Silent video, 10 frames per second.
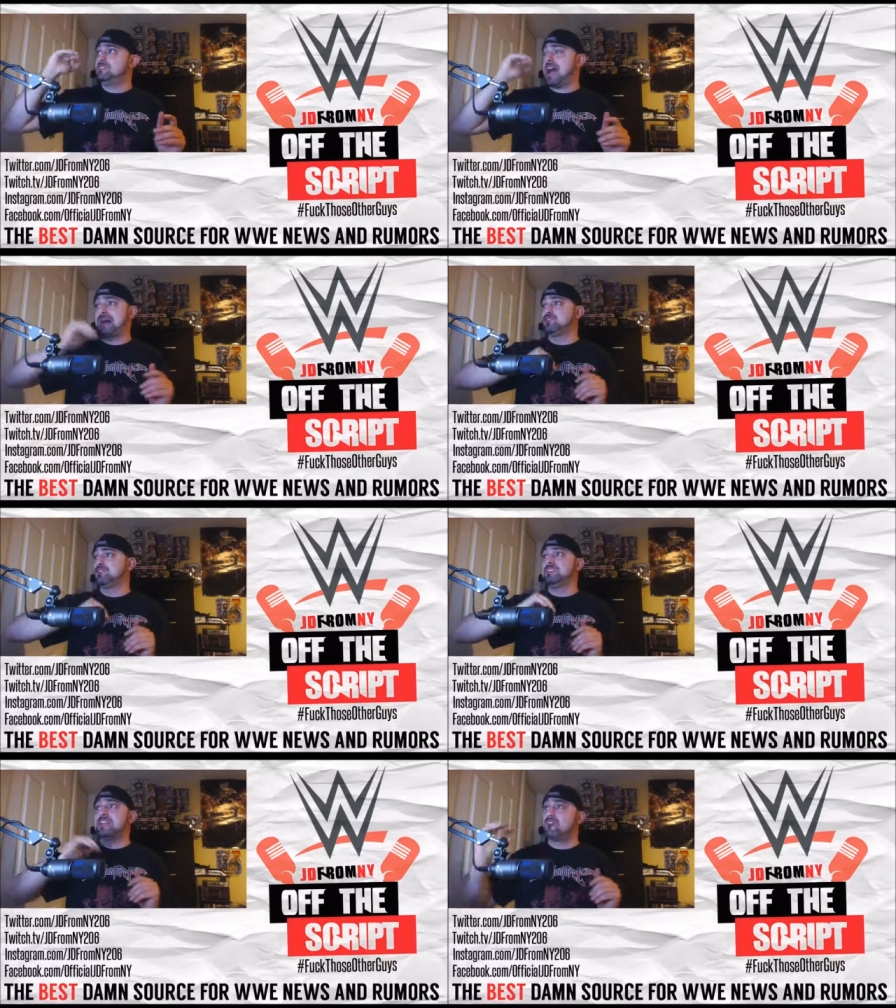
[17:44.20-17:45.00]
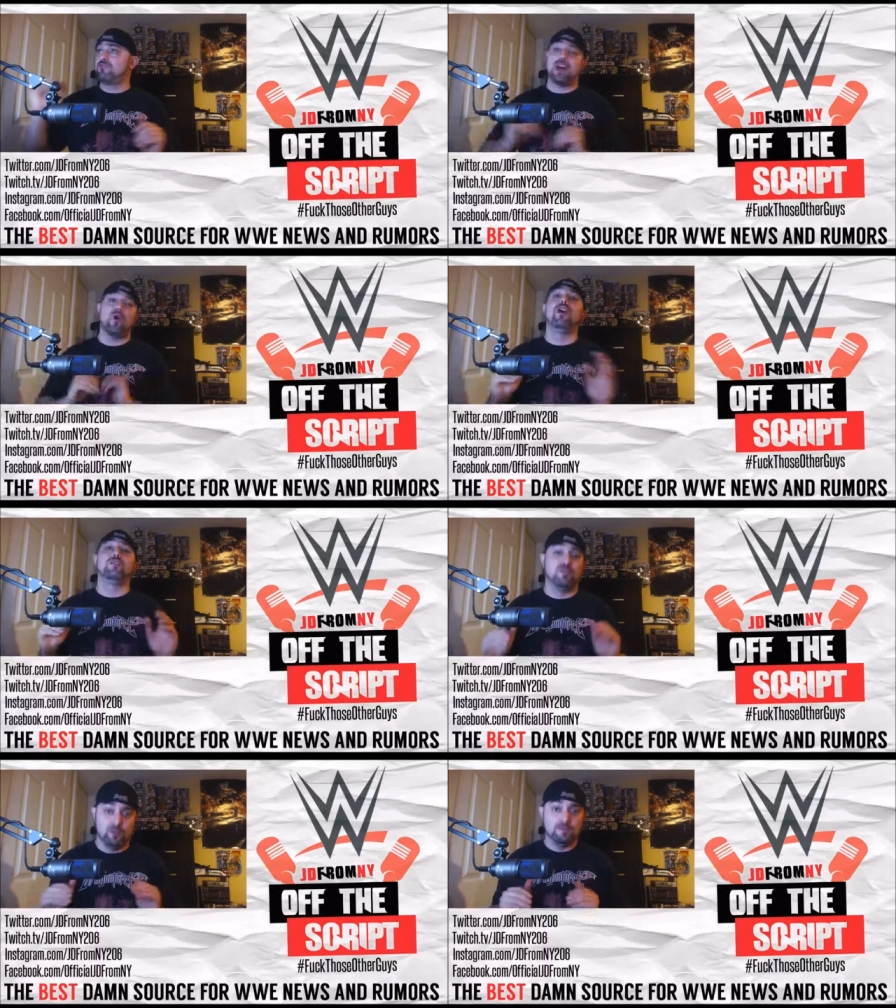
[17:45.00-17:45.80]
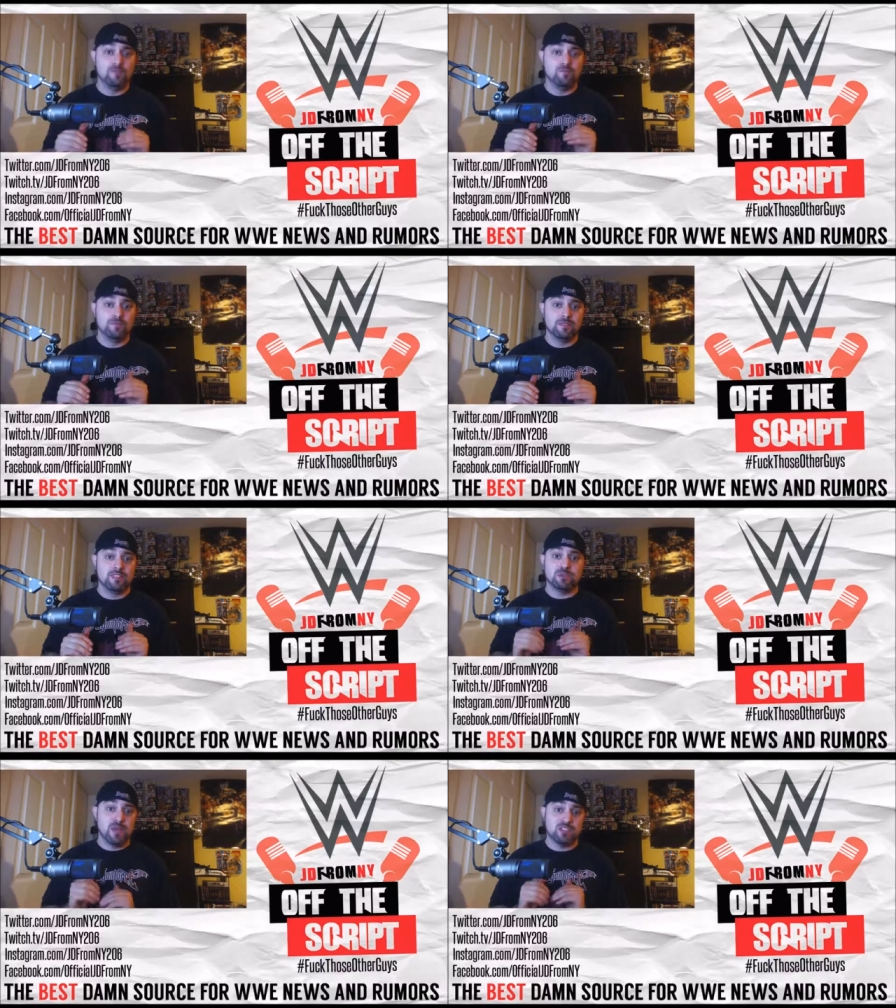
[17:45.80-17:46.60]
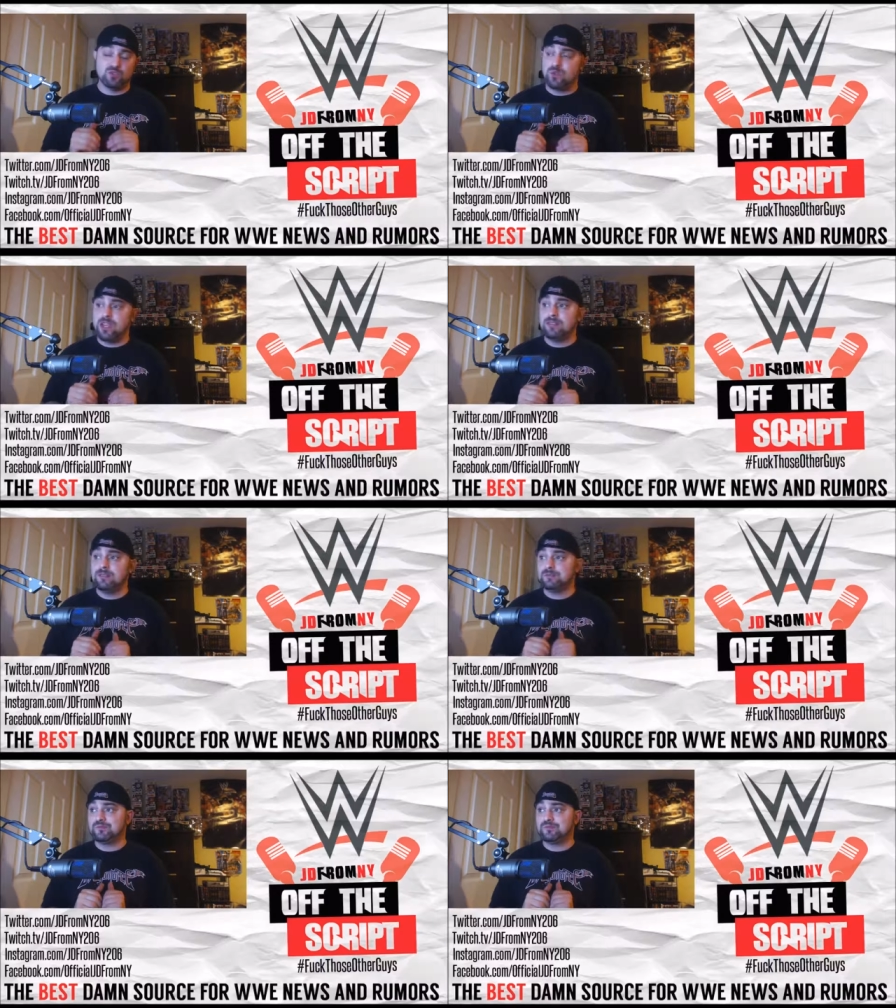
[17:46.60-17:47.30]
to absolutely downright awful this past week.